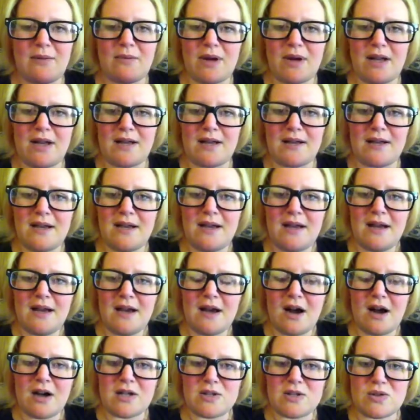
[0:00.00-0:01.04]
what
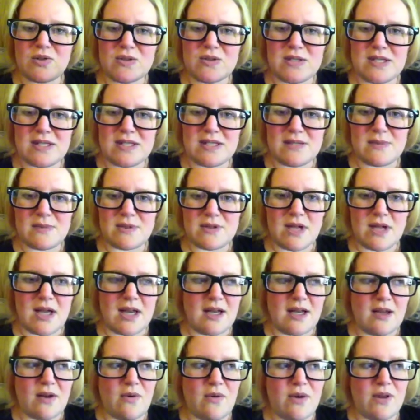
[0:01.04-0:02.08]
our school systems are kind
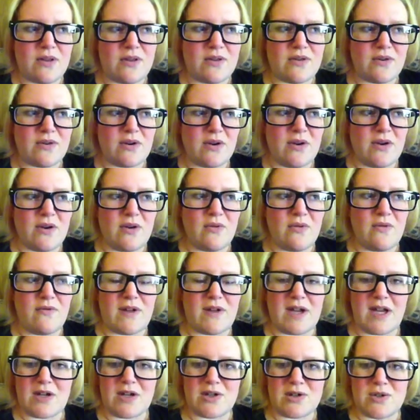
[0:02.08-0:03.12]
of going through
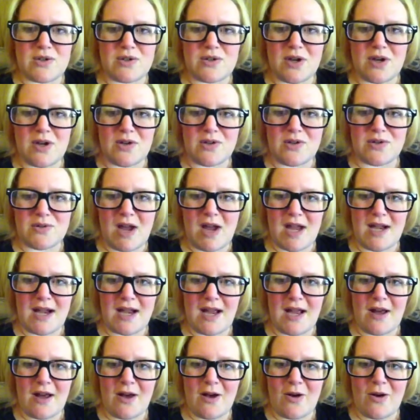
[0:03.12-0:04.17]
financial struggles right
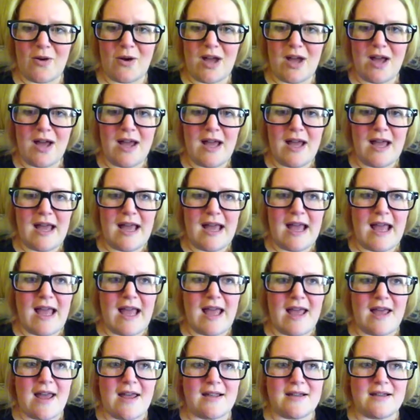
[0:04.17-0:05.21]
now.
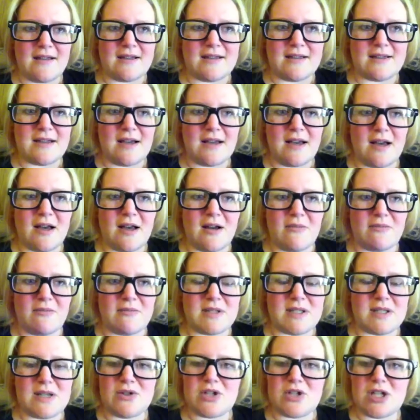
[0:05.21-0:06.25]
And um,
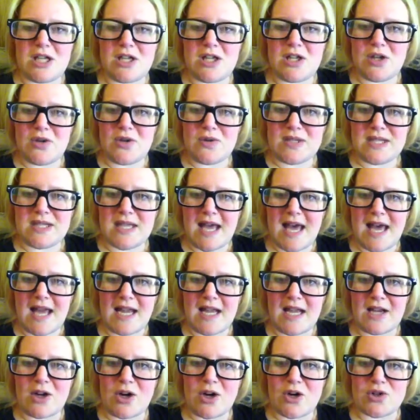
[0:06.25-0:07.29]
so she used that
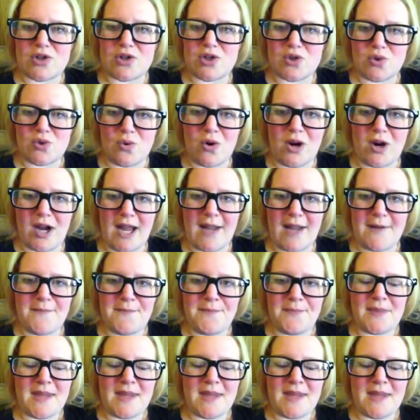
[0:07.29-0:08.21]
in her story